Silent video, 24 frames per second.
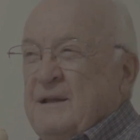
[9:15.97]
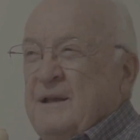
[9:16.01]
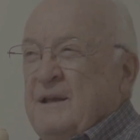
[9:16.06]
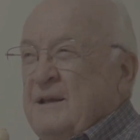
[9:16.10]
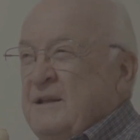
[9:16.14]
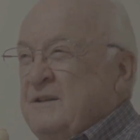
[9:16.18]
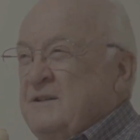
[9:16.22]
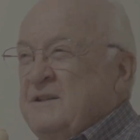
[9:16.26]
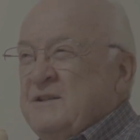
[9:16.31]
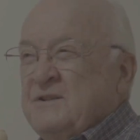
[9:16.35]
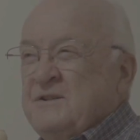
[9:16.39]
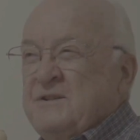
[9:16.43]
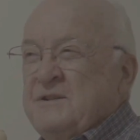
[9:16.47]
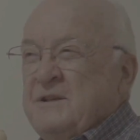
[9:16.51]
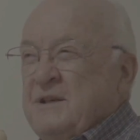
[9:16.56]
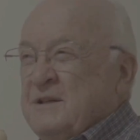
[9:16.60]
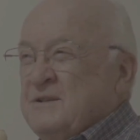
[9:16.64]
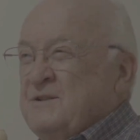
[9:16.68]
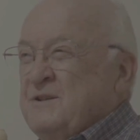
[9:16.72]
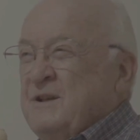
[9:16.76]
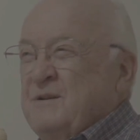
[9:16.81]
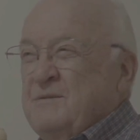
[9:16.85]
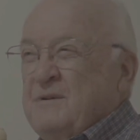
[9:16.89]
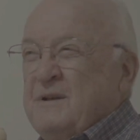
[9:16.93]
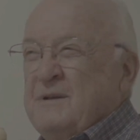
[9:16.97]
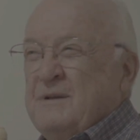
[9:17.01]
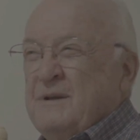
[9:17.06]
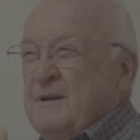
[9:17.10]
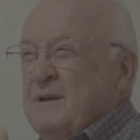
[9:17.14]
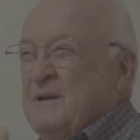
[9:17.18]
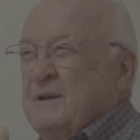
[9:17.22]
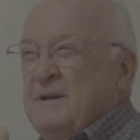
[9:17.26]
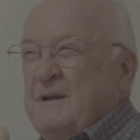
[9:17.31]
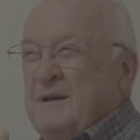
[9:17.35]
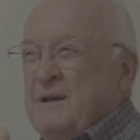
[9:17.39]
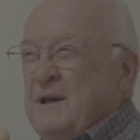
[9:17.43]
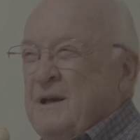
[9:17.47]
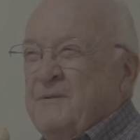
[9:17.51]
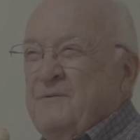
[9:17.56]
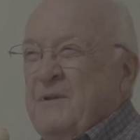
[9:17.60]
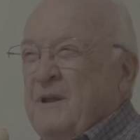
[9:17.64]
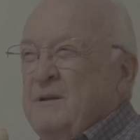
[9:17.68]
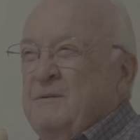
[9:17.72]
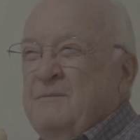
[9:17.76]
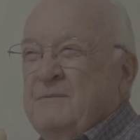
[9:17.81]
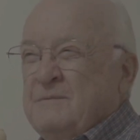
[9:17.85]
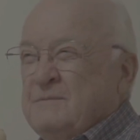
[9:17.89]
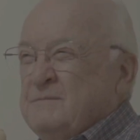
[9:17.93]
It just doesn't,
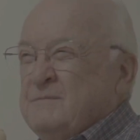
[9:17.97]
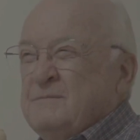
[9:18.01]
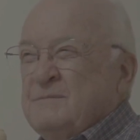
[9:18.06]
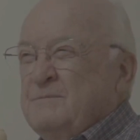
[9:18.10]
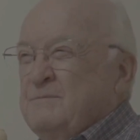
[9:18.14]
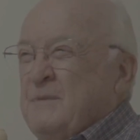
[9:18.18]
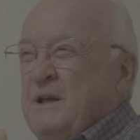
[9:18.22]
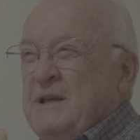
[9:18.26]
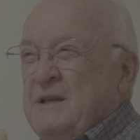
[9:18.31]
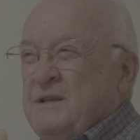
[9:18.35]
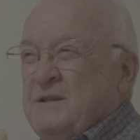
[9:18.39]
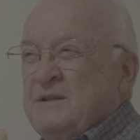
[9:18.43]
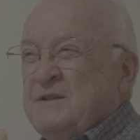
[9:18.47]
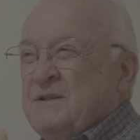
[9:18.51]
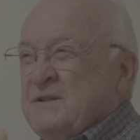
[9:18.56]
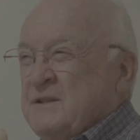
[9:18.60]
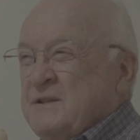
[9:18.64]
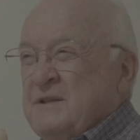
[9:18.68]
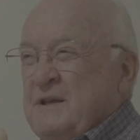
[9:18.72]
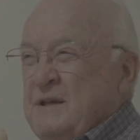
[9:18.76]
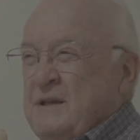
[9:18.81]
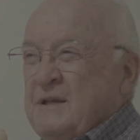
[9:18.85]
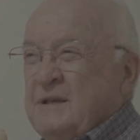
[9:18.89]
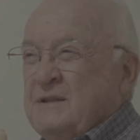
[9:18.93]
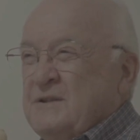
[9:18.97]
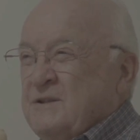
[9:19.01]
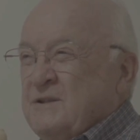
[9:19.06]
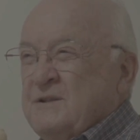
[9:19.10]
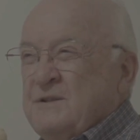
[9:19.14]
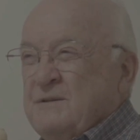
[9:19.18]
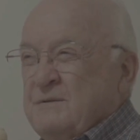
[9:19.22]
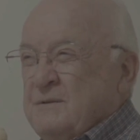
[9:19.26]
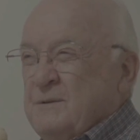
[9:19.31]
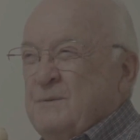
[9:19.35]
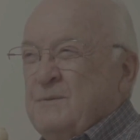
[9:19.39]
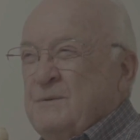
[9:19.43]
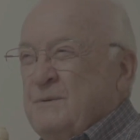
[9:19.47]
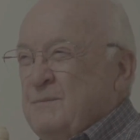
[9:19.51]
nothing makes sense.